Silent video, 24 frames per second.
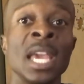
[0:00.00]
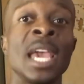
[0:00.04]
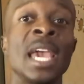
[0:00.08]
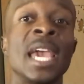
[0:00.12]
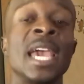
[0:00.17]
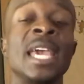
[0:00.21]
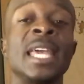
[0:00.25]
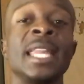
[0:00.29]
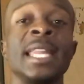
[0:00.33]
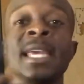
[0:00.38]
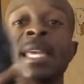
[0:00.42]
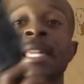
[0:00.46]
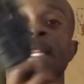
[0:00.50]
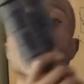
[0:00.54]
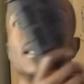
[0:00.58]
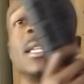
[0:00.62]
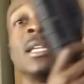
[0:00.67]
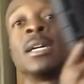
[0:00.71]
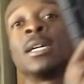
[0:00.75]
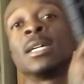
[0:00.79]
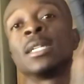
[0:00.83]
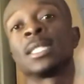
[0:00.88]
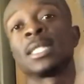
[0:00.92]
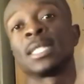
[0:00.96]
and it
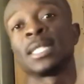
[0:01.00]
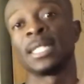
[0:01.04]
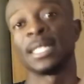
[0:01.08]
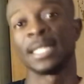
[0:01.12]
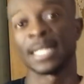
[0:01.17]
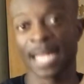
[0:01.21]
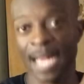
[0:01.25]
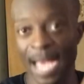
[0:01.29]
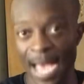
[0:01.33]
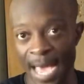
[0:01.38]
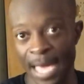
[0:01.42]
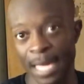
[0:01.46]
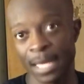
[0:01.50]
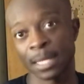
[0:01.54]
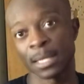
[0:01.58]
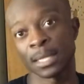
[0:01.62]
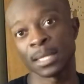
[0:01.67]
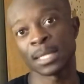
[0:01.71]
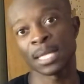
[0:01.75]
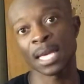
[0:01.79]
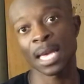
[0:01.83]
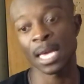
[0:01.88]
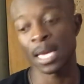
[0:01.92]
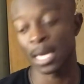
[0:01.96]
does not
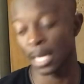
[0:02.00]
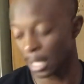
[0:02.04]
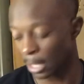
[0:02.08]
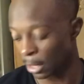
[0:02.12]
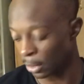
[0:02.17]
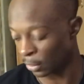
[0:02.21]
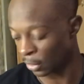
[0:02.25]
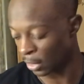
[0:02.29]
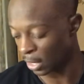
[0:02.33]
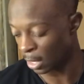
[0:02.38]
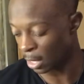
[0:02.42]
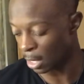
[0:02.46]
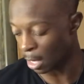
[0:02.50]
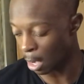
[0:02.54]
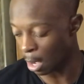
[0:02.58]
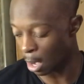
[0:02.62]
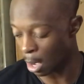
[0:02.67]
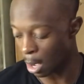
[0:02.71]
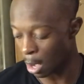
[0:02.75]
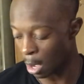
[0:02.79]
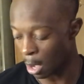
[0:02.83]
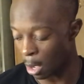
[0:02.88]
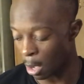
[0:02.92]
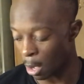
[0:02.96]
take the
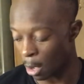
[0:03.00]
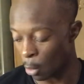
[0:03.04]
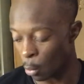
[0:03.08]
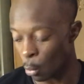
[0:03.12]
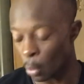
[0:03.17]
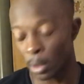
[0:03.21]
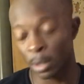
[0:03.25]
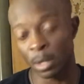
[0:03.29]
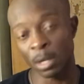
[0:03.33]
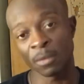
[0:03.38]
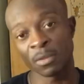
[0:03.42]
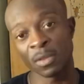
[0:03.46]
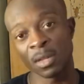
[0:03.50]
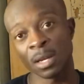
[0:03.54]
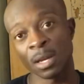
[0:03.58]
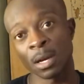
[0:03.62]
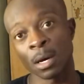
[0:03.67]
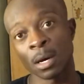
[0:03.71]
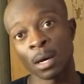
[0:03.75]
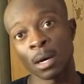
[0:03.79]
one of the